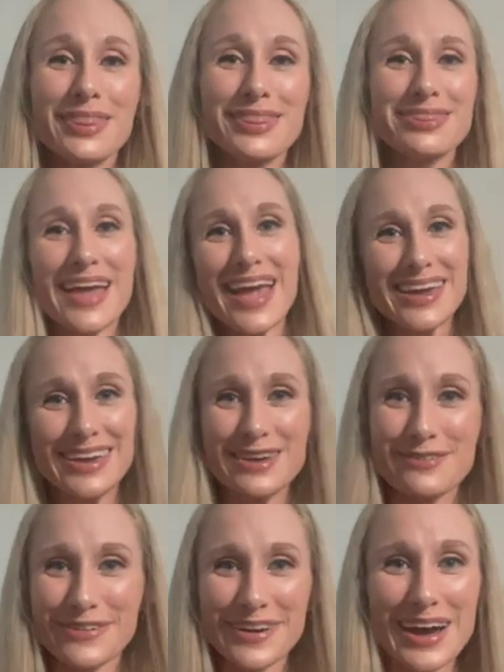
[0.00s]
thank you
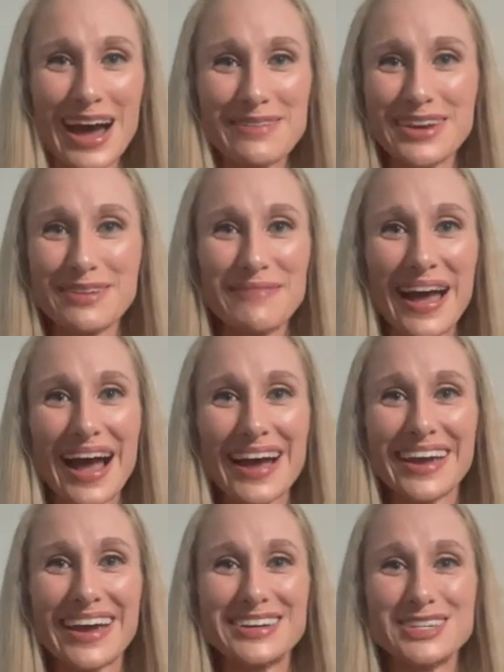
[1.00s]
for coming back
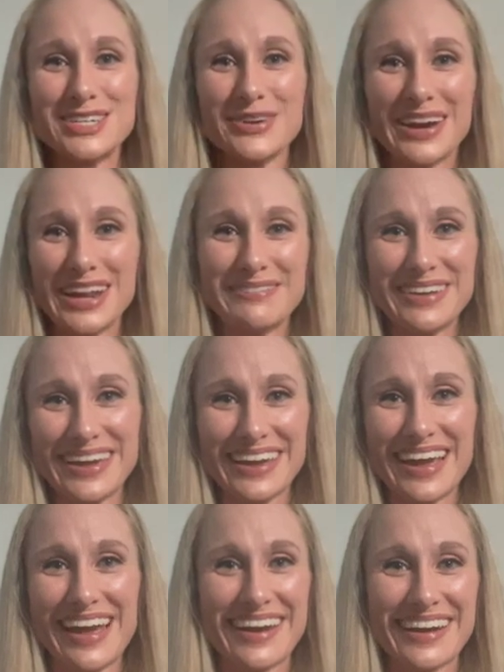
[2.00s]
and joining me
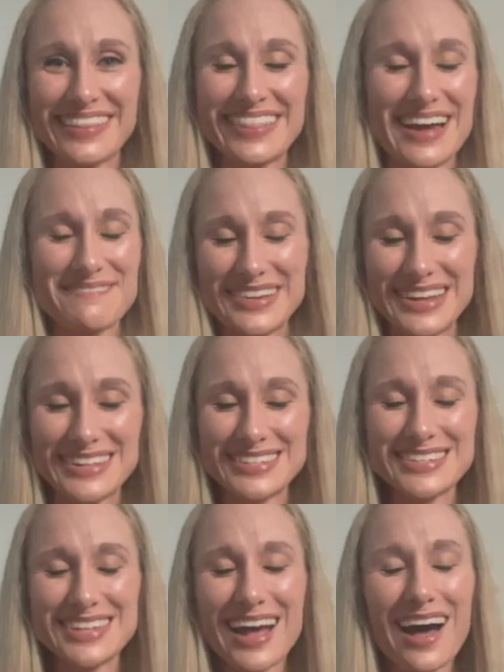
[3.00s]
again. That
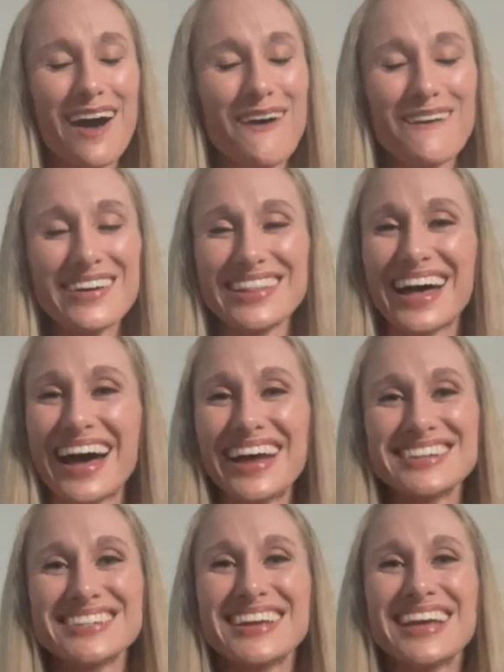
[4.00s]
means a whole
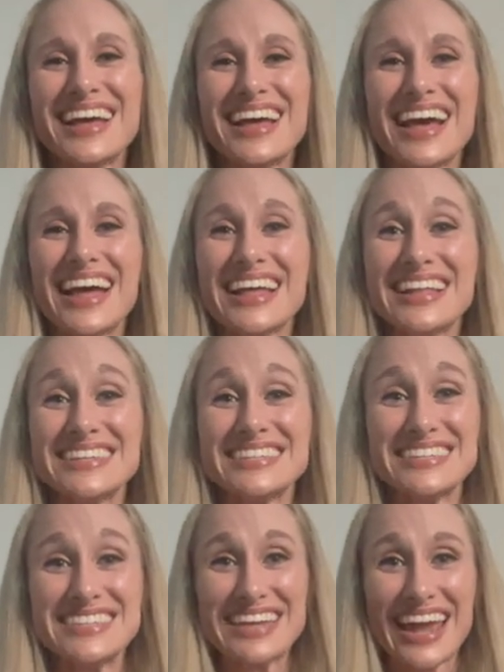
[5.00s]
lot.
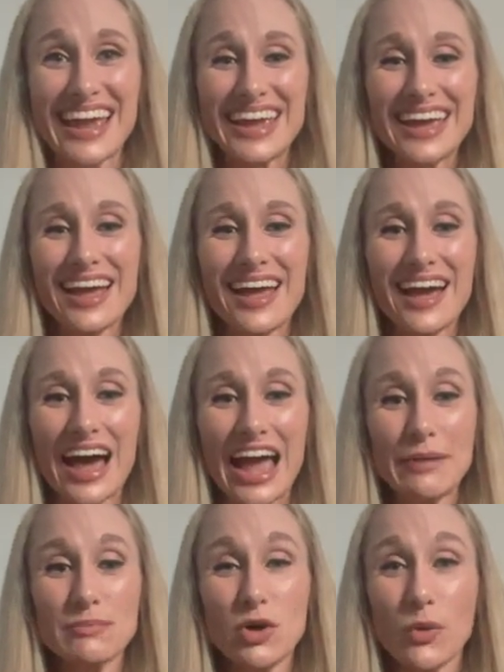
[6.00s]
Today,
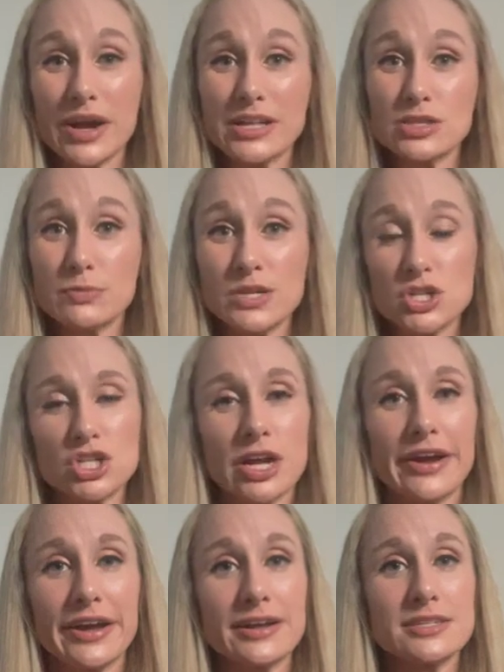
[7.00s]
I'm going to be
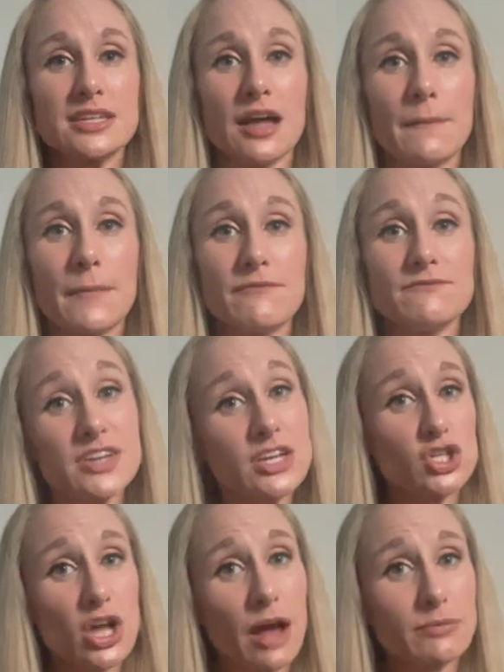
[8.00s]
sharing some
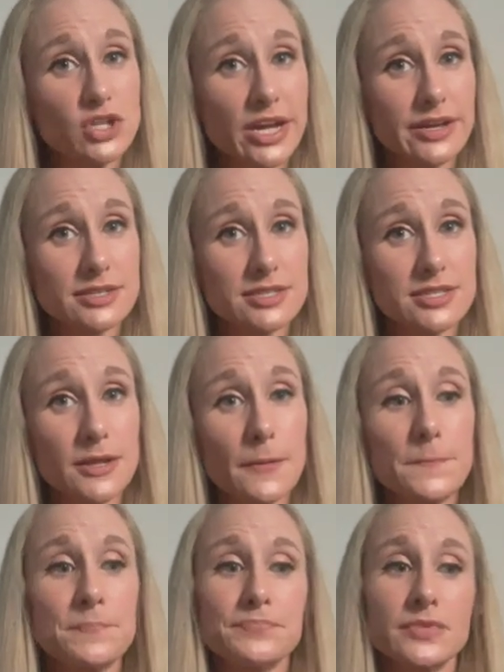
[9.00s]
finished objects,
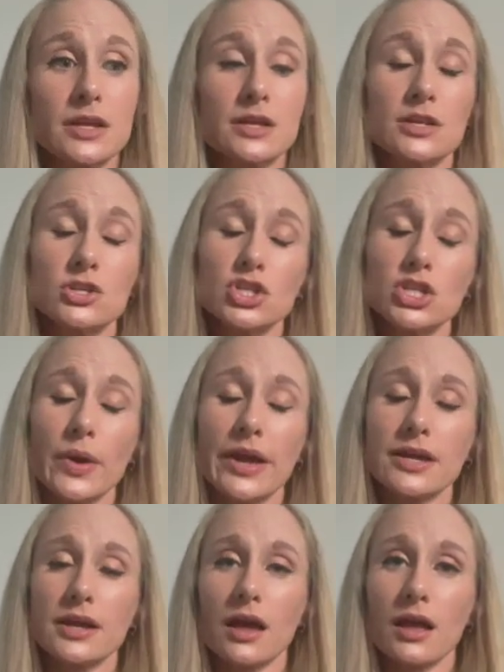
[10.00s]

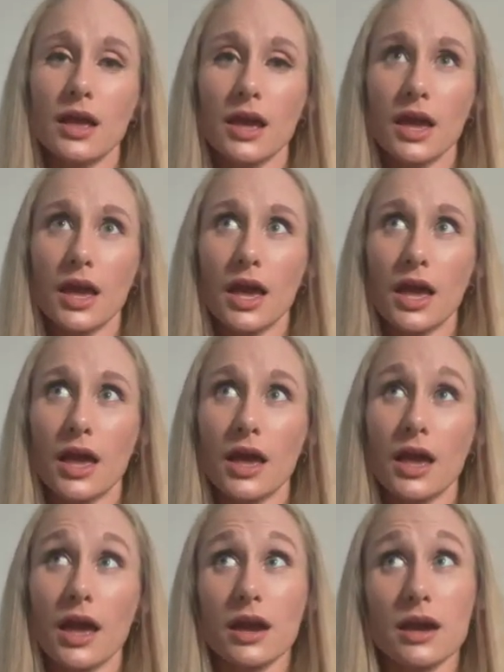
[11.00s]
showing
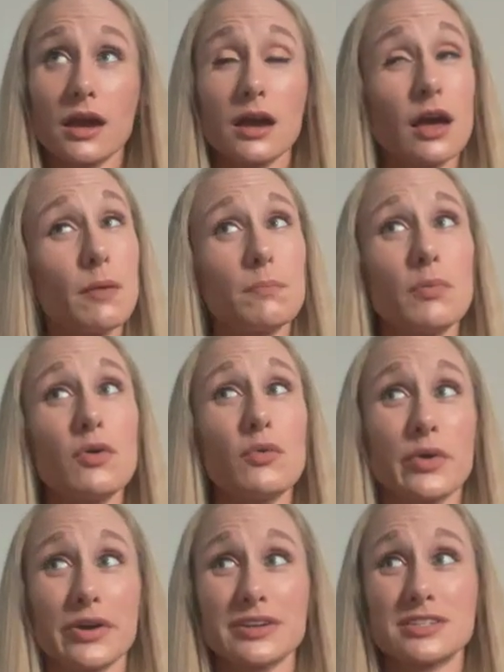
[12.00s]
a couple
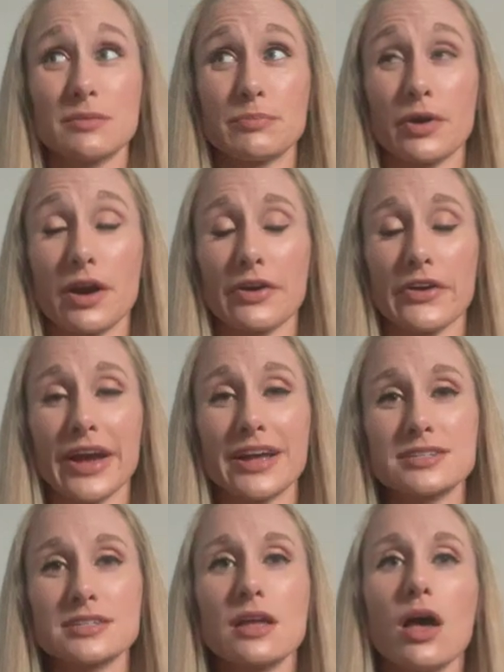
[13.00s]
works in
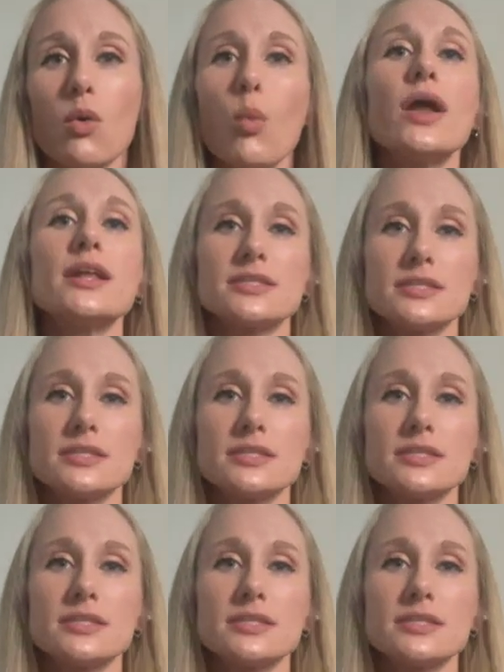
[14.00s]
progress. One